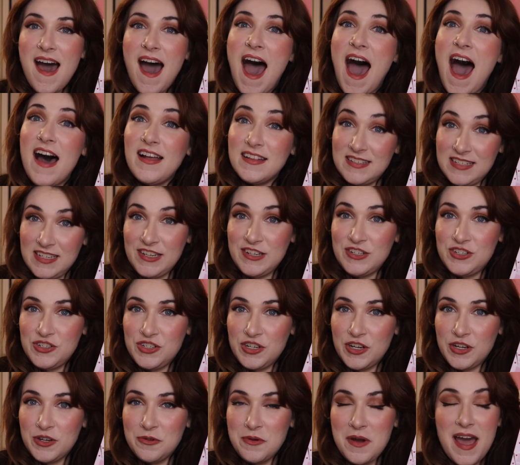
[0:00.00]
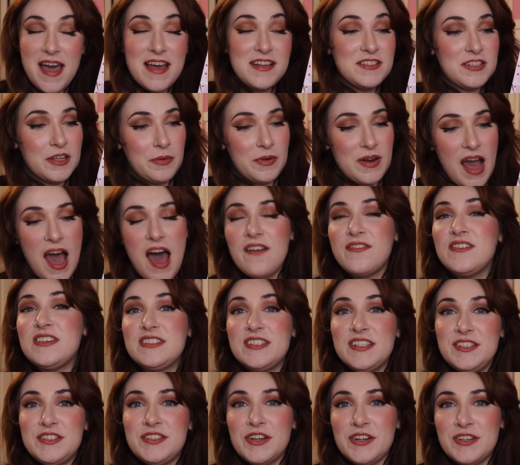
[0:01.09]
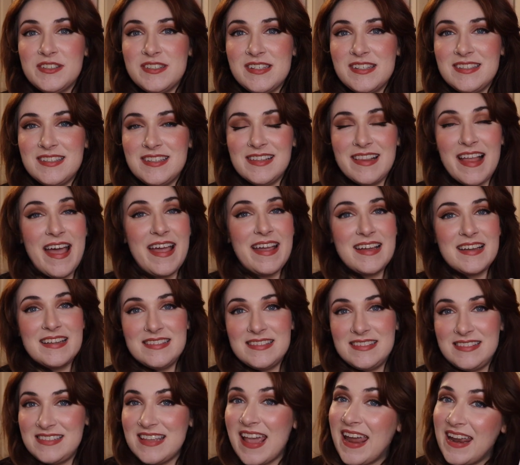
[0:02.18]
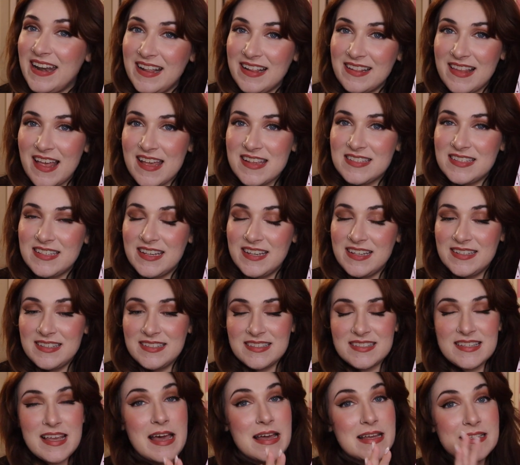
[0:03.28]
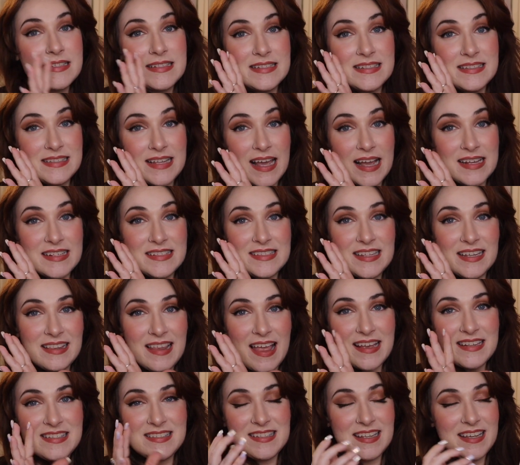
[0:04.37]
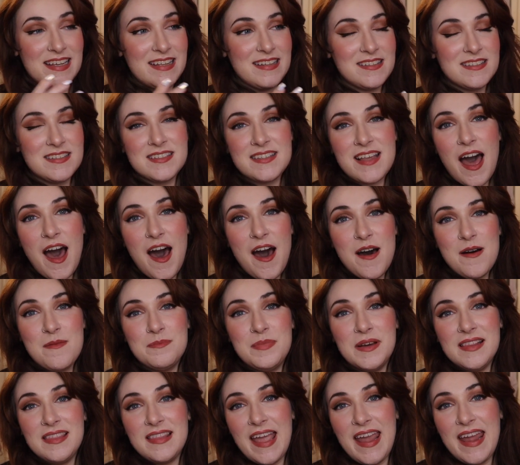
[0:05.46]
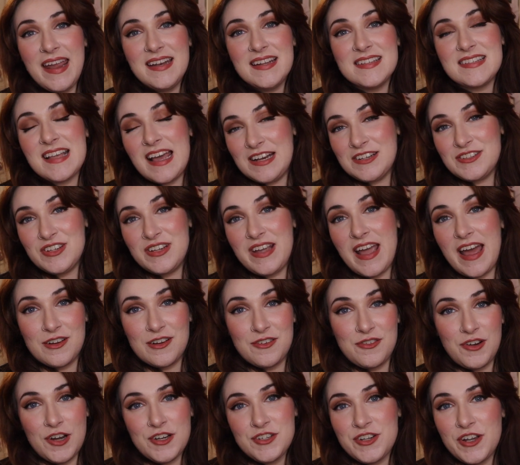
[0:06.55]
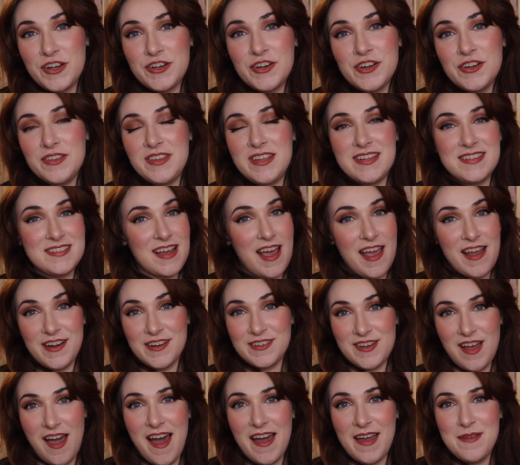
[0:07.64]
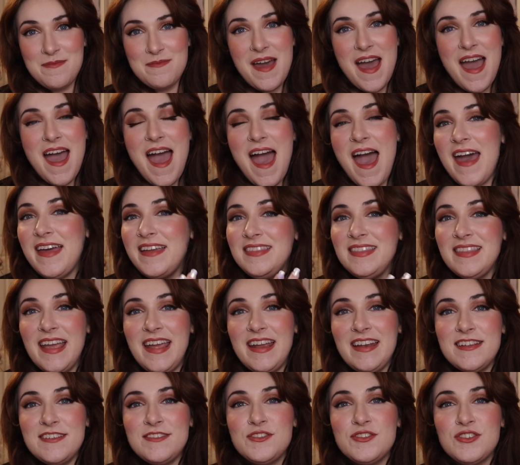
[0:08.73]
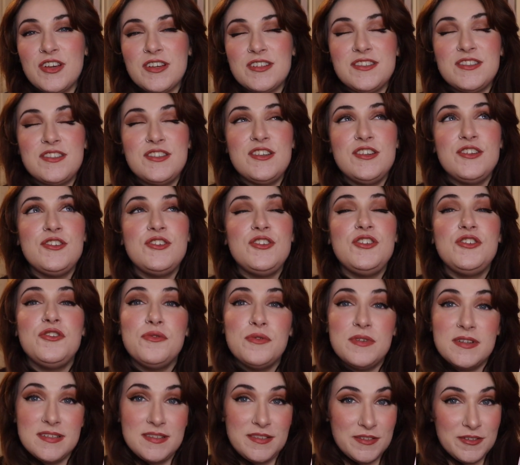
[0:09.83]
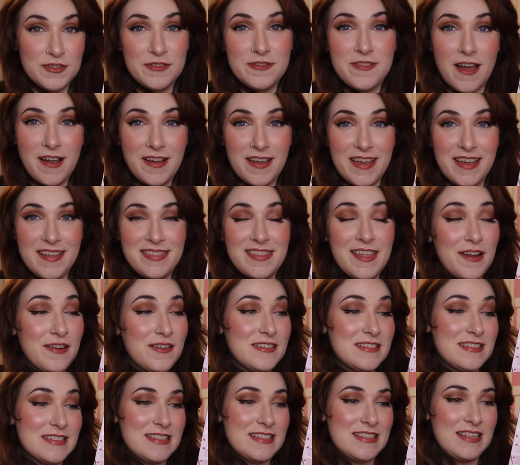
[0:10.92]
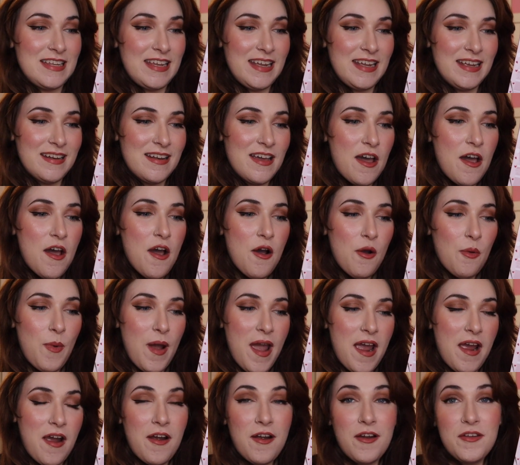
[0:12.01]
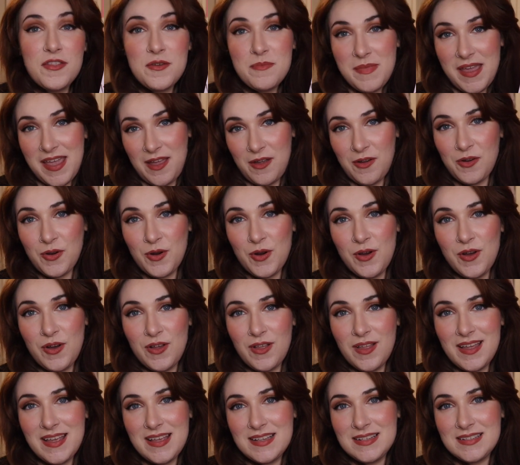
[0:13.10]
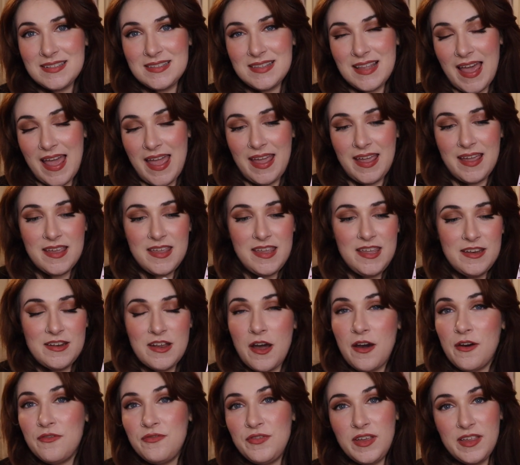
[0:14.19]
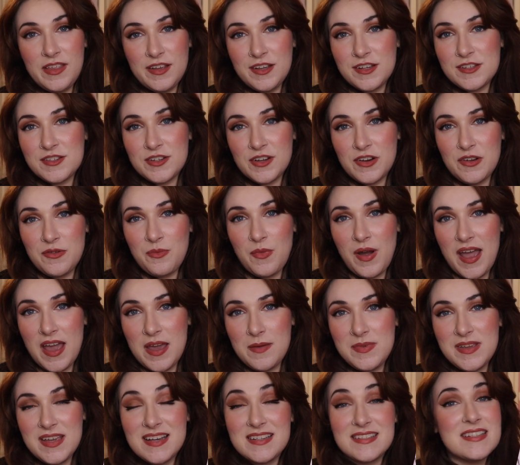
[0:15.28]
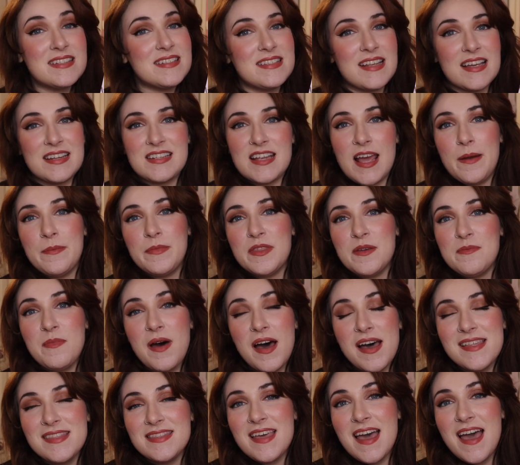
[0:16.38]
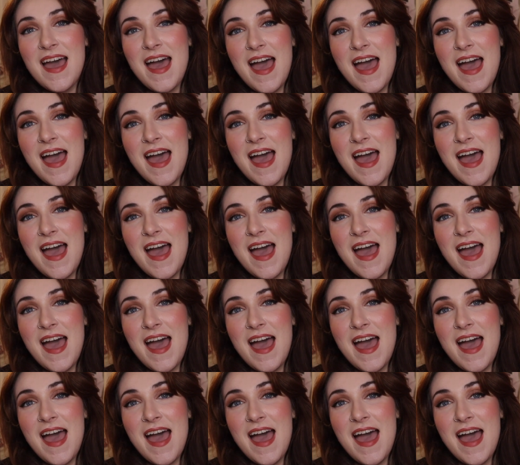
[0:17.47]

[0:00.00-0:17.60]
I'll teach you. So it obviously turns into like dating lessons, sexy lessons. But Lane has actually crush on her the entire time. And Lane is just the cutest little nugget. There is a scene where the main girl is like, feeling a certain way because it's that time of the month.